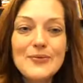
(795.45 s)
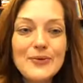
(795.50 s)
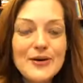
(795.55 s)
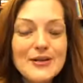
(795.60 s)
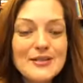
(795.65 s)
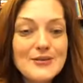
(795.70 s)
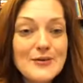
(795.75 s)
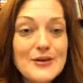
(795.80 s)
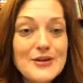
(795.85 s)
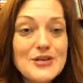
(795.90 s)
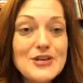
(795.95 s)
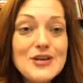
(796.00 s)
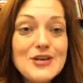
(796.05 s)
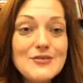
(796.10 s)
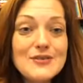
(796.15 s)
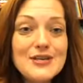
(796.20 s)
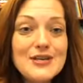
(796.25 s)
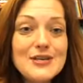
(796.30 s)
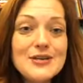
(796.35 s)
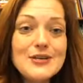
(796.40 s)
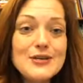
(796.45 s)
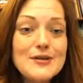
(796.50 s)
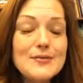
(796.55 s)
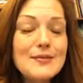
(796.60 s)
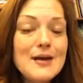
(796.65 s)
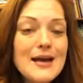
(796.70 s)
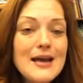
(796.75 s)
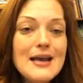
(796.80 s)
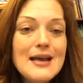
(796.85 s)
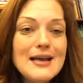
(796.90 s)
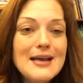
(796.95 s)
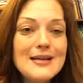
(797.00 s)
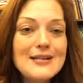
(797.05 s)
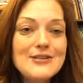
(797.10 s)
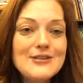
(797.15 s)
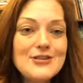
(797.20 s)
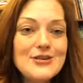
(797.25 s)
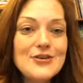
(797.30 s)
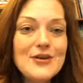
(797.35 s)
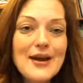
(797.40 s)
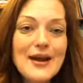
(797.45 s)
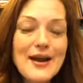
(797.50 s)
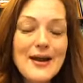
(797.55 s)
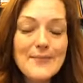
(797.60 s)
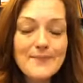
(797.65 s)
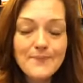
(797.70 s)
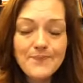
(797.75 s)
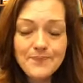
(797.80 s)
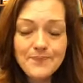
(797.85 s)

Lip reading: We're also on YouTube, Instagram,